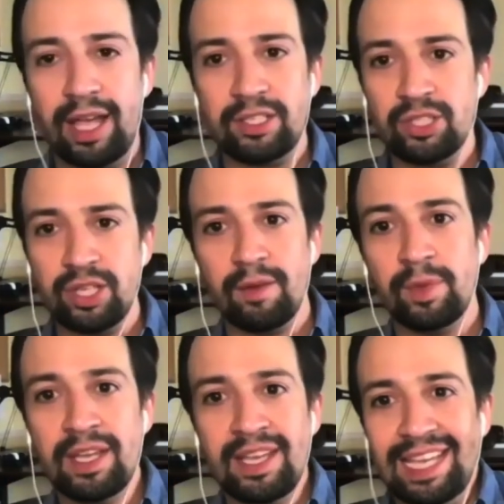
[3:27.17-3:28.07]
And
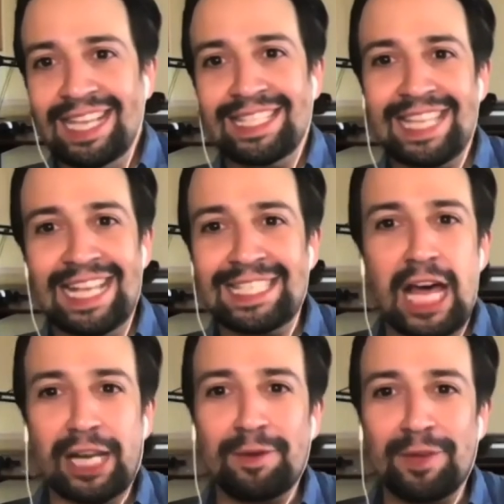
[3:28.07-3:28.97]
um, it's it's
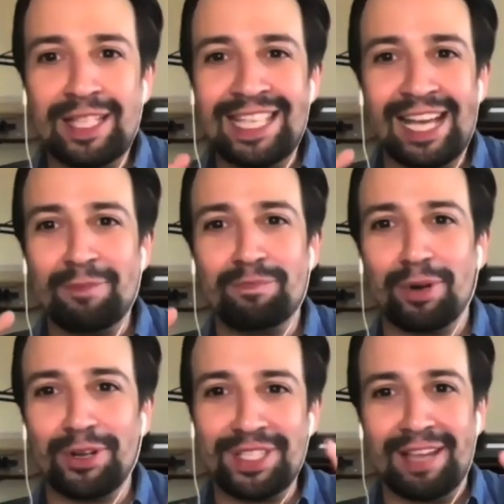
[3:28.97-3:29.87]
not a it's not a
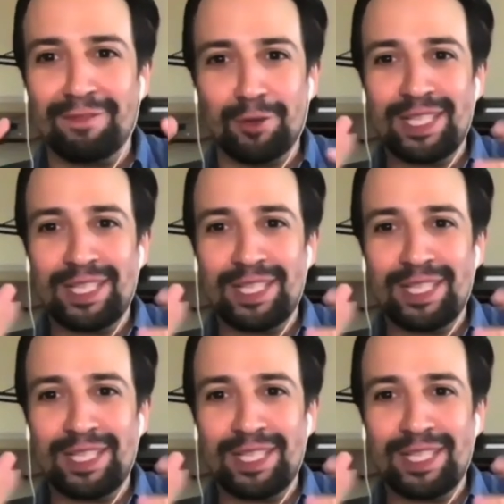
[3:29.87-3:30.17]
bird's eye view;